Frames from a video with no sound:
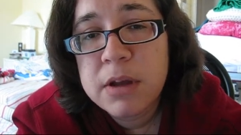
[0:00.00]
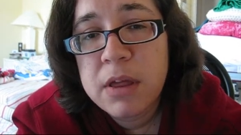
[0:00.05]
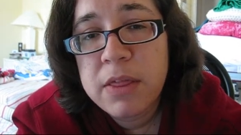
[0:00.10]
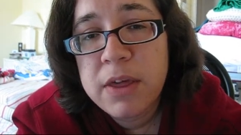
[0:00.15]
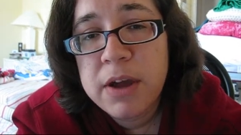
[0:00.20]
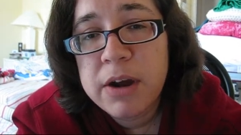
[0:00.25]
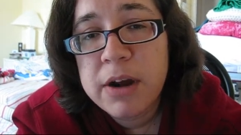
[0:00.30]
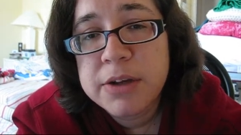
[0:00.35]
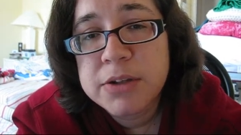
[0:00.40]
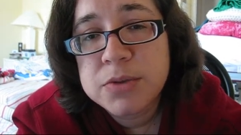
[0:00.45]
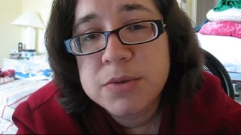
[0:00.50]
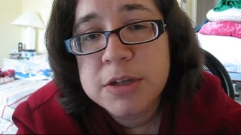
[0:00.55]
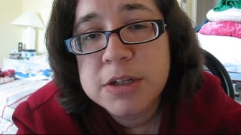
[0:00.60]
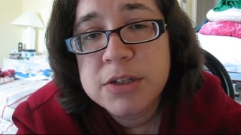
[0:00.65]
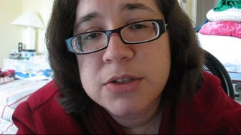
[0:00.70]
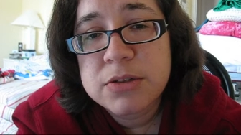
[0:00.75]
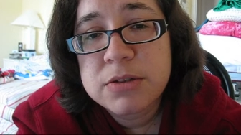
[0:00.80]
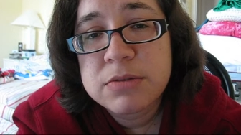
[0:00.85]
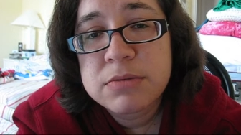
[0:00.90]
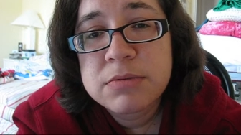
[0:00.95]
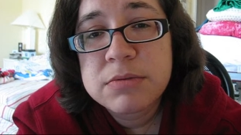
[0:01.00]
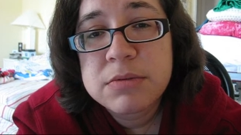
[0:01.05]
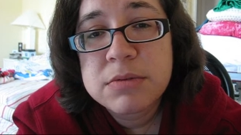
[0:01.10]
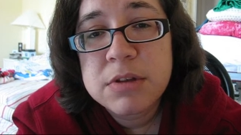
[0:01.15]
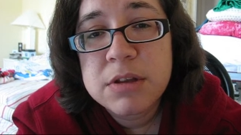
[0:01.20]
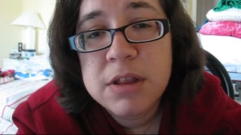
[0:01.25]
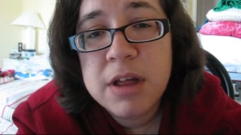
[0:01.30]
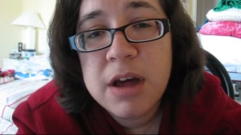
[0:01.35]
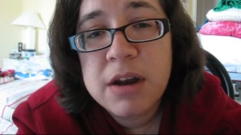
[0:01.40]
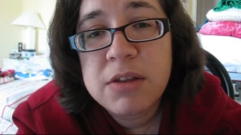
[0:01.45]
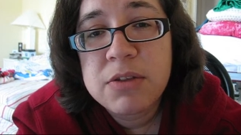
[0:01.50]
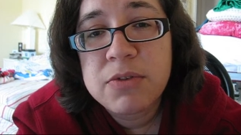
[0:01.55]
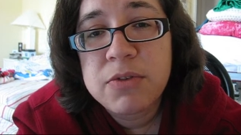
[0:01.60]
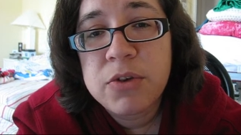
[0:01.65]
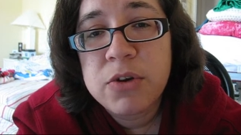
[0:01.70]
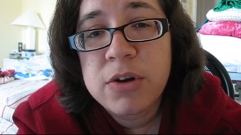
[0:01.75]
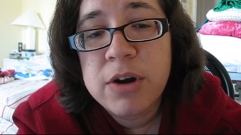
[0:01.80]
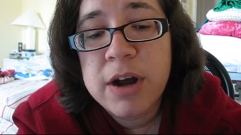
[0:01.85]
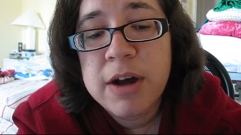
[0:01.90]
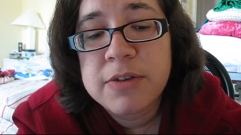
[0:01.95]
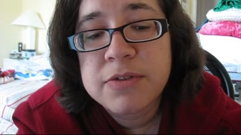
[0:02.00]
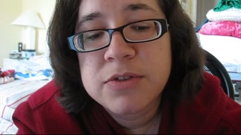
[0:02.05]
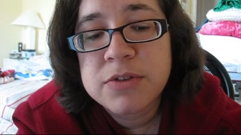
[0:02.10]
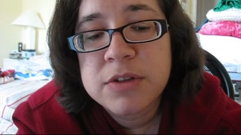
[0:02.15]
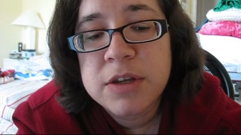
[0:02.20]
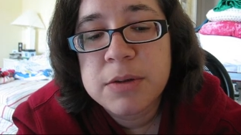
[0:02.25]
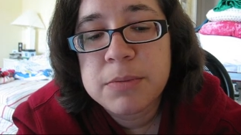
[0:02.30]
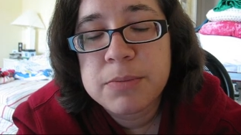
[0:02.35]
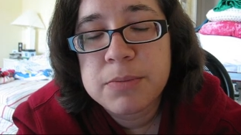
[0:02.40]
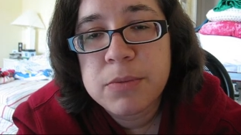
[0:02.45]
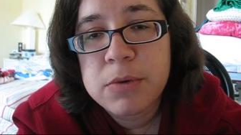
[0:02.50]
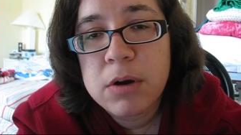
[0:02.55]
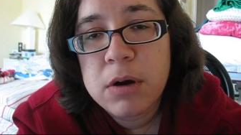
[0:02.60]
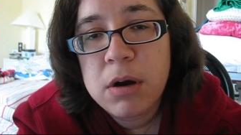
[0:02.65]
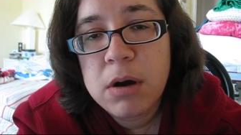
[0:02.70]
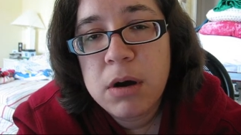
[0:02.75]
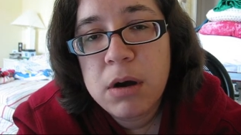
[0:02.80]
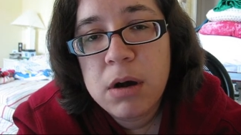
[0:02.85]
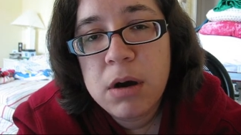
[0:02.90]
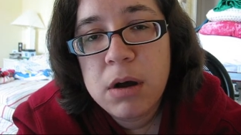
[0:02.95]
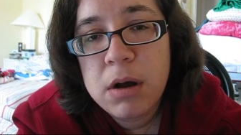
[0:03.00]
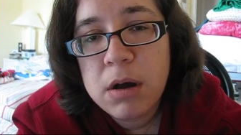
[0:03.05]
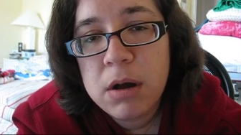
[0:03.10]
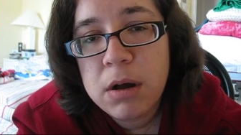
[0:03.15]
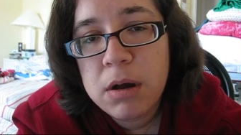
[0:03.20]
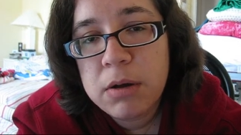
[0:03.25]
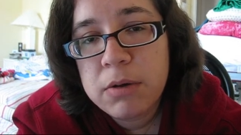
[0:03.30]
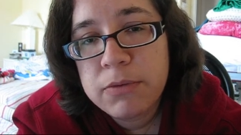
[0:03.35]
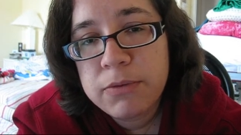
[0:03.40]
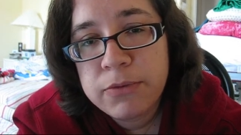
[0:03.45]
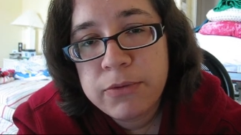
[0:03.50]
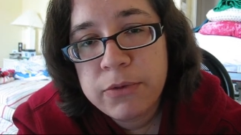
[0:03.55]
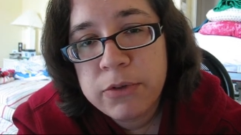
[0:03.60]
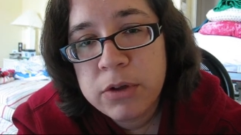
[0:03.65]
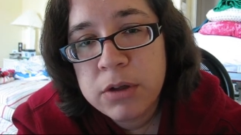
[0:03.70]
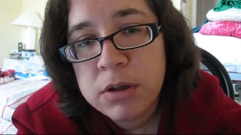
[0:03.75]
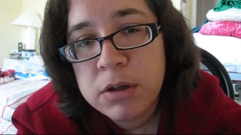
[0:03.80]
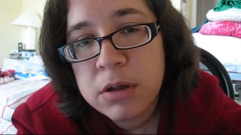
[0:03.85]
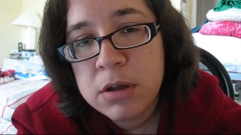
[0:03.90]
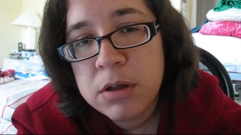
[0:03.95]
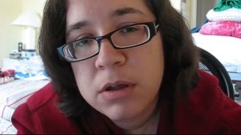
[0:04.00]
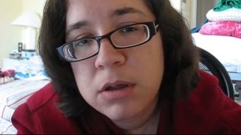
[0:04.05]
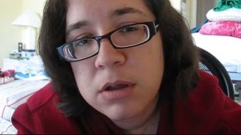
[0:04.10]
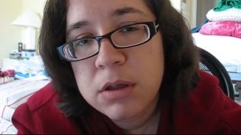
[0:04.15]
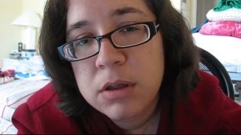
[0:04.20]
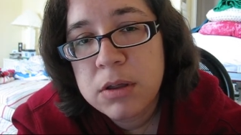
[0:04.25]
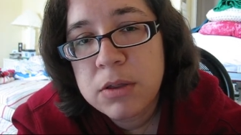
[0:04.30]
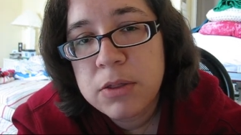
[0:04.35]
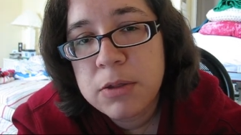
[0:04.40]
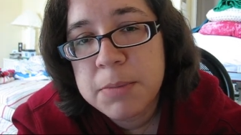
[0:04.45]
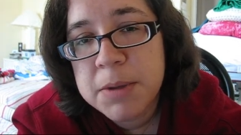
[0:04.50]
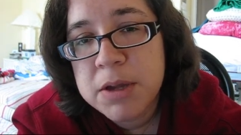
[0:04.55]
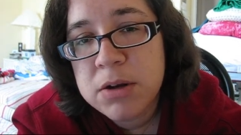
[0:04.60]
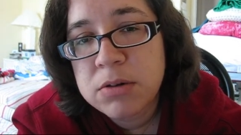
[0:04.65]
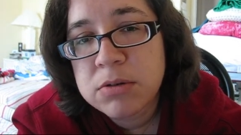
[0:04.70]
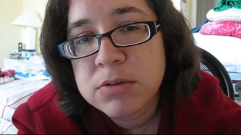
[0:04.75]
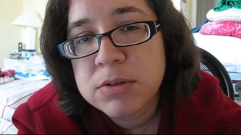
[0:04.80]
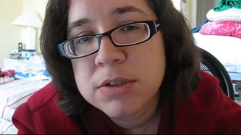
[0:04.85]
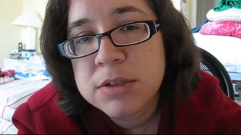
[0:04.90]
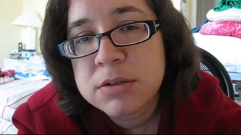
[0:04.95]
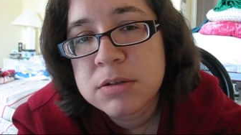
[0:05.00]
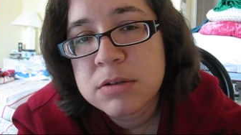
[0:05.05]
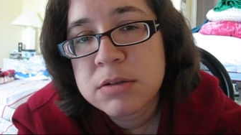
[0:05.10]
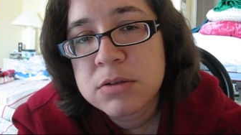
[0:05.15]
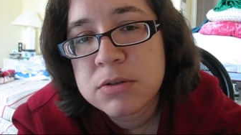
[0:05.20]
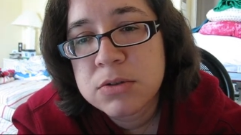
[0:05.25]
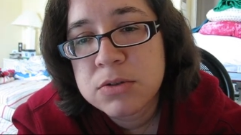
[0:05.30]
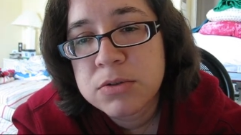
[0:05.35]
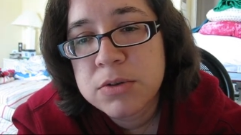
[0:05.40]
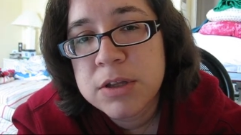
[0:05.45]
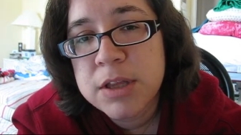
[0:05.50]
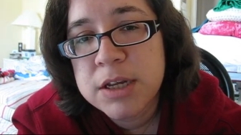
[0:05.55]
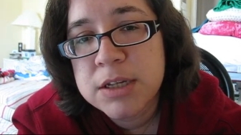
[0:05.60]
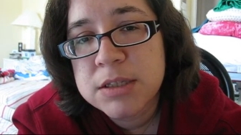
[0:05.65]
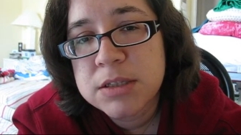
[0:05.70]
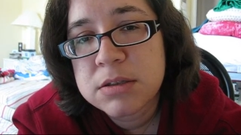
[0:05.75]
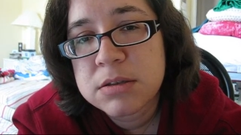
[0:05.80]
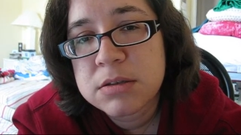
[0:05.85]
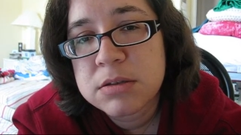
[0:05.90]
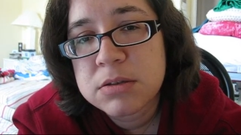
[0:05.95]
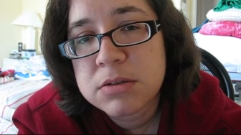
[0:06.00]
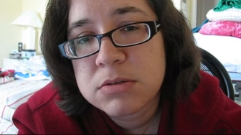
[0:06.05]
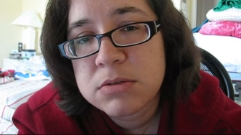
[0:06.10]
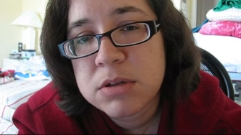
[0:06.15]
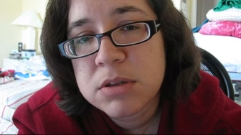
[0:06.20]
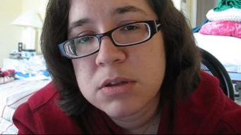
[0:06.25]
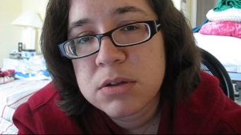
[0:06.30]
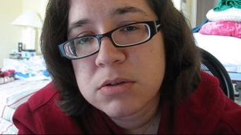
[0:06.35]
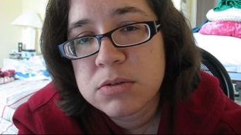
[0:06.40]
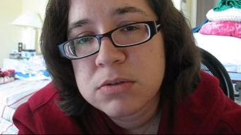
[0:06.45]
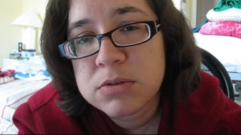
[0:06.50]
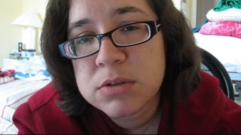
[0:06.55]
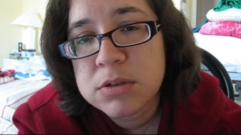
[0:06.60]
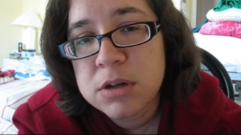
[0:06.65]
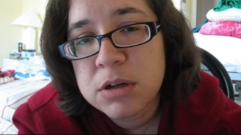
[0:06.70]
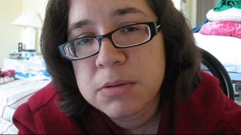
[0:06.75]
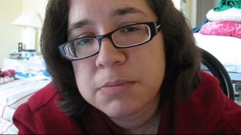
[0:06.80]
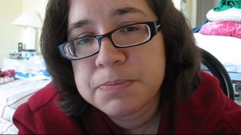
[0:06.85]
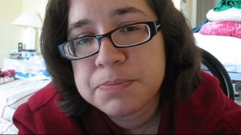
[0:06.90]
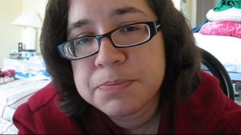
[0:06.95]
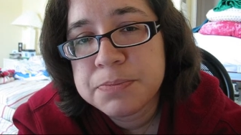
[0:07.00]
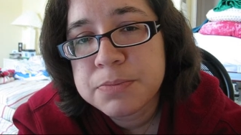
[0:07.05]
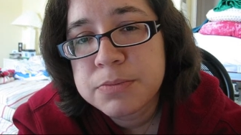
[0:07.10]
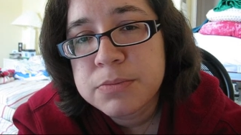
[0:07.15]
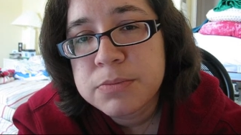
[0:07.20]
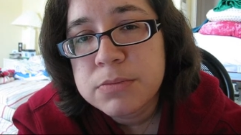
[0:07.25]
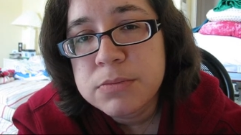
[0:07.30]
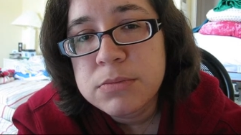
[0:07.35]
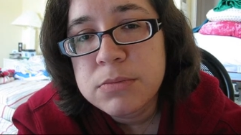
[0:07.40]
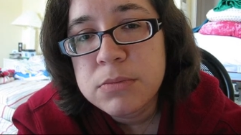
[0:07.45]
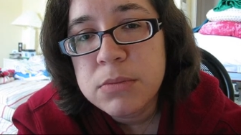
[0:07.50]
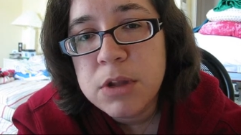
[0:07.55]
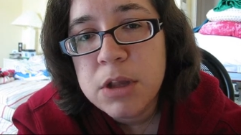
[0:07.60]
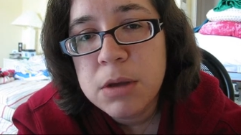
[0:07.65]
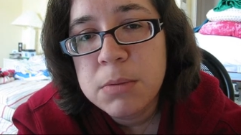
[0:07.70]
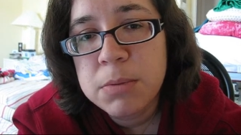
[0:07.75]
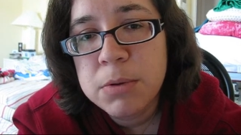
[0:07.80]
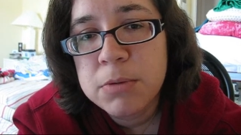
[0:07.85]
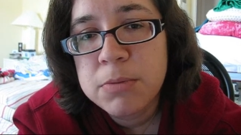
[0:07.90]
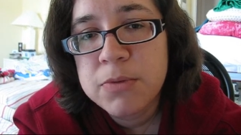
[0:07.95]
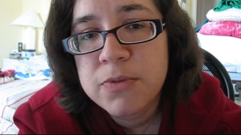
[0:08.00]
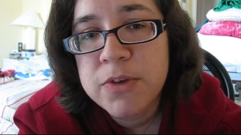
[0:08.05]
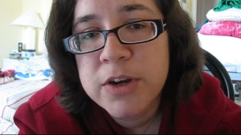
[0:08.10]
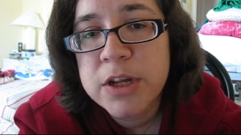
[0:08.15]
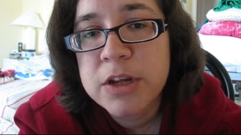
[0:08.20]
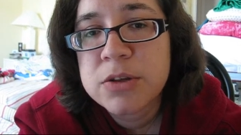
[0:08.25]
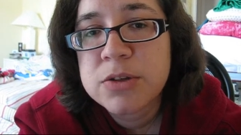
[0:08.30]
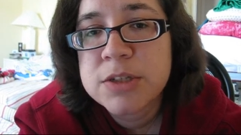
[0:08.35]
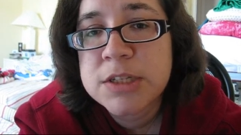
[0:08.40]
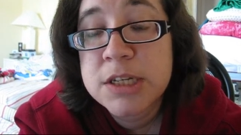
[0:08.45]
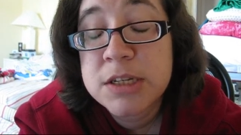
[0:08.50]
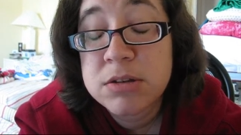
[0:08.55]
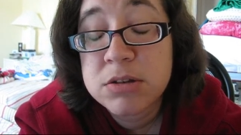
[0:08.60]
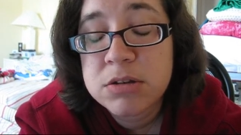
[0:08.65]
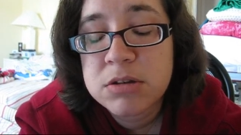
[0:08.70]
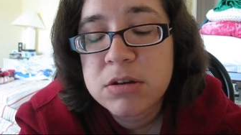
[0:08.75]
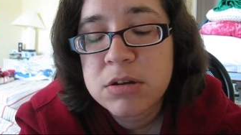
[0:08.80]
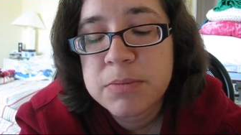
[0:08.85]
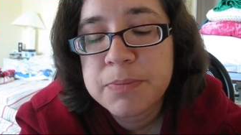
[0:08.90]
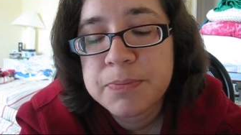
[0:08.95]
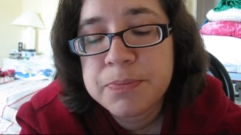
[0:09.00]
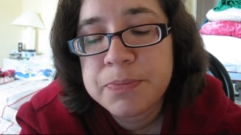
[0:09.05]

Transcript: there as well. So a lot of the photographs like of the Beatles during that during those um, promo videos he took.